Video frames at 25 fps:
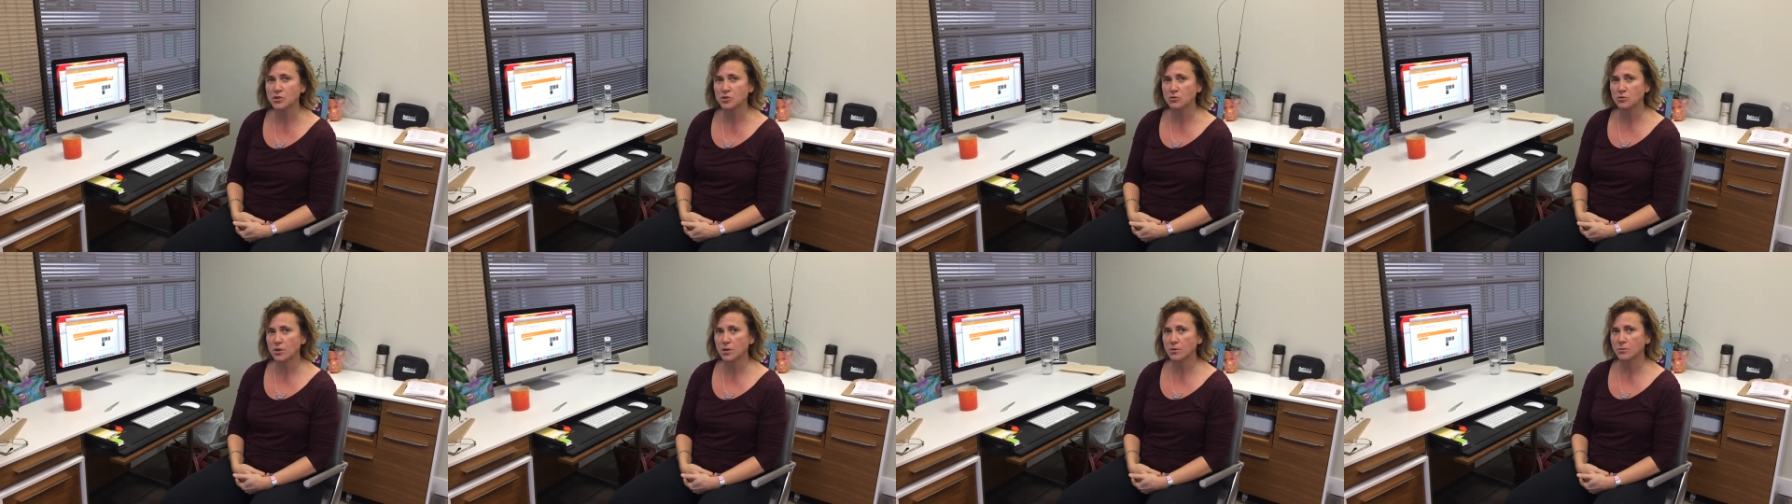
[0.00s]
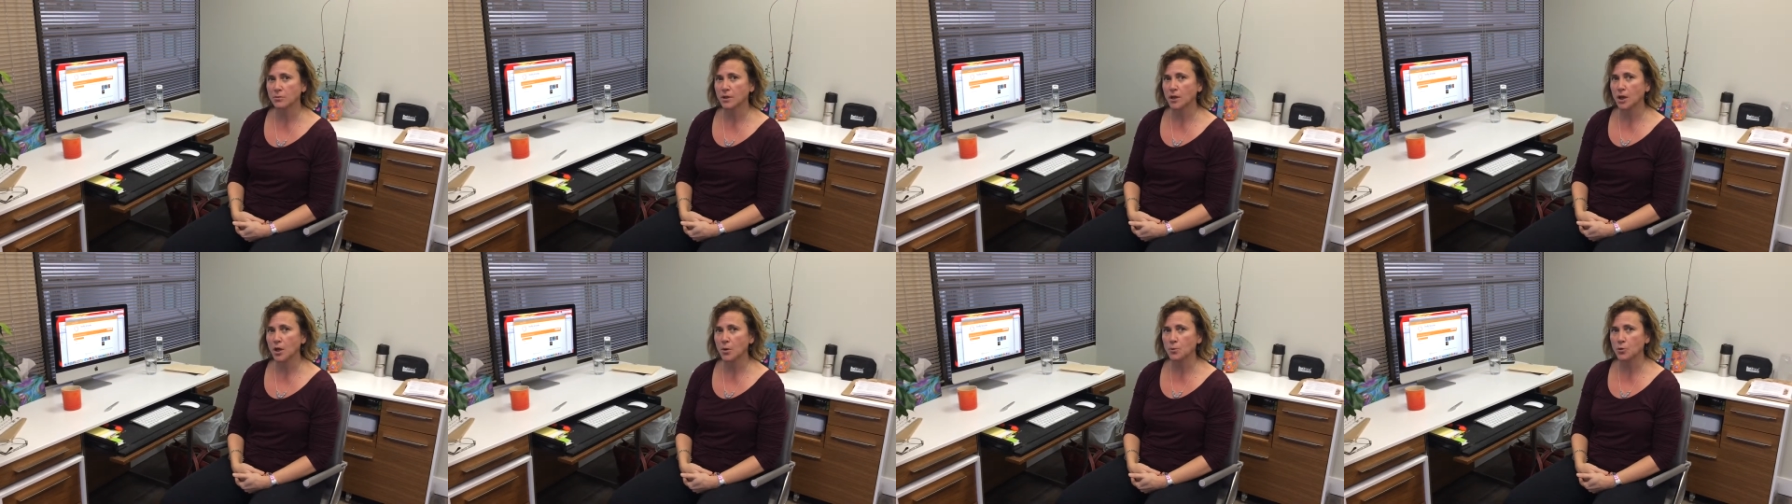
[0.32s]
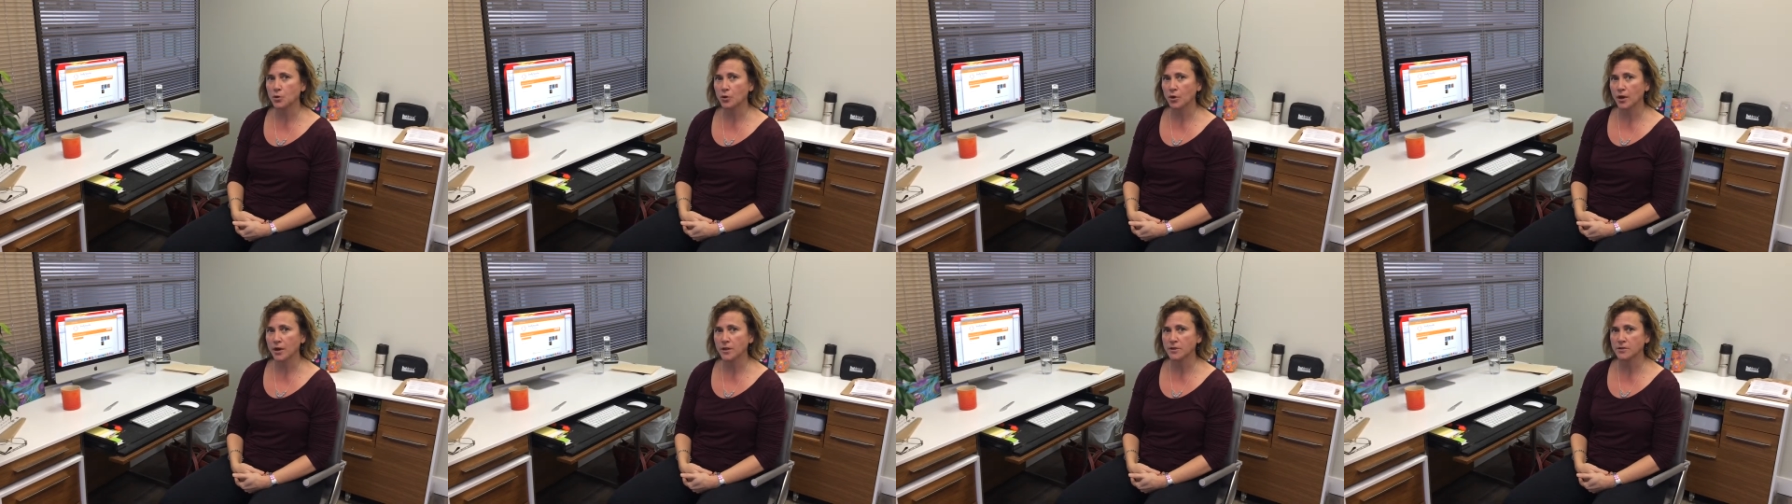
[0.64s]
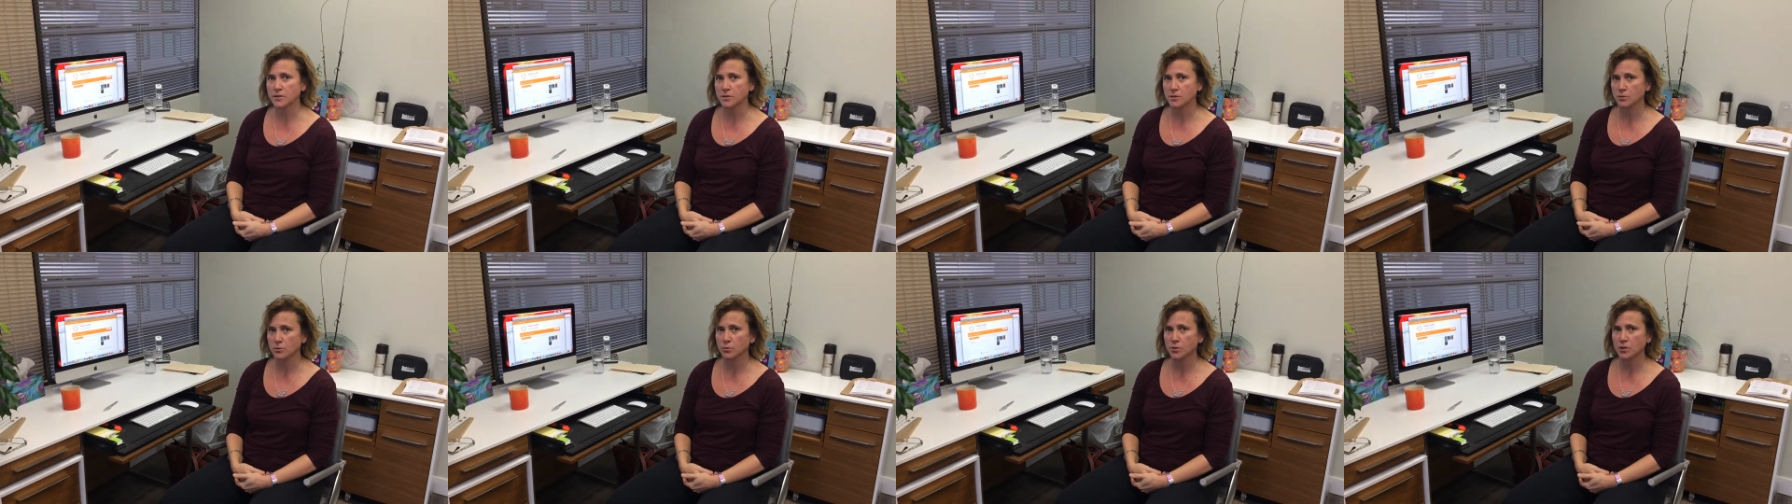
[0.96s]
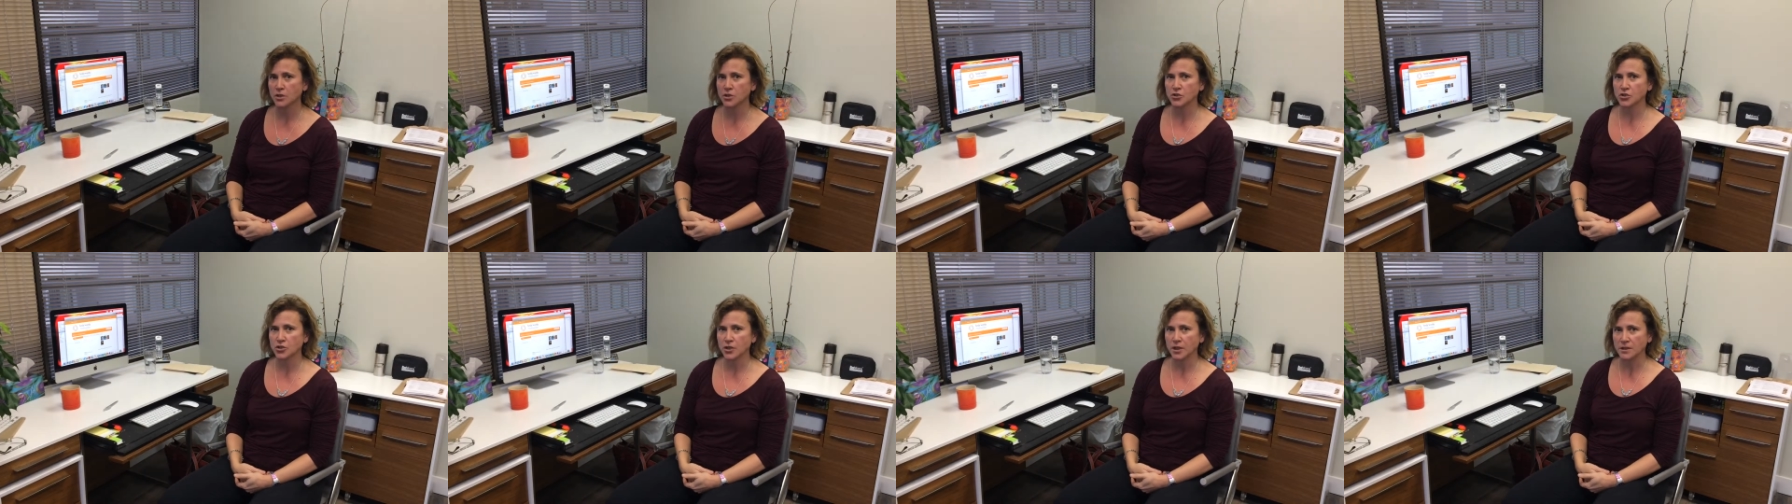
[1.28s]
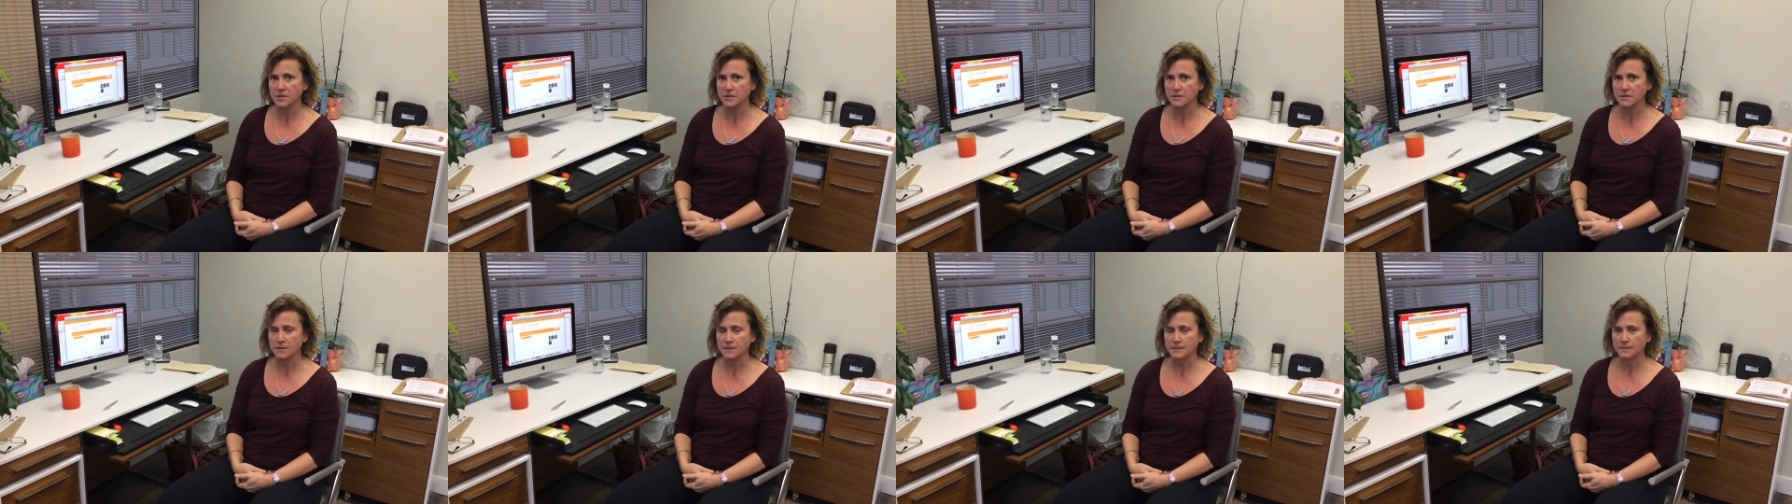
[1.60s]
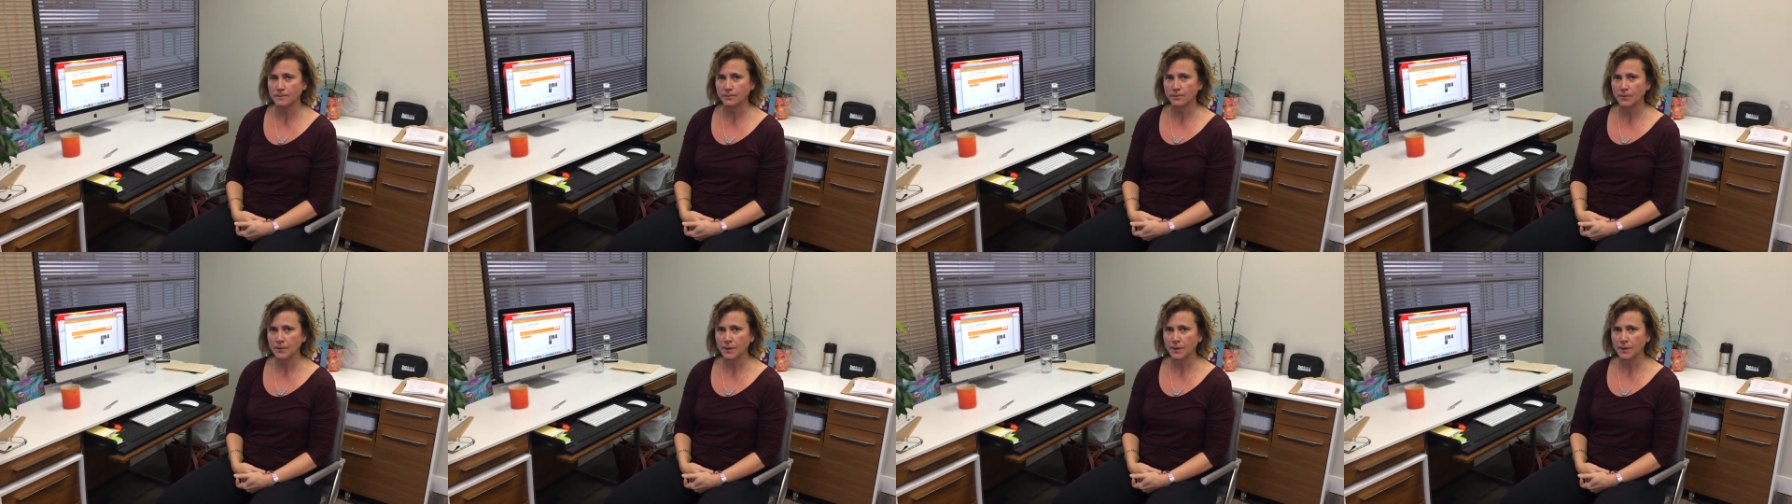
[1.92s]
screen will help your eyes to readjust.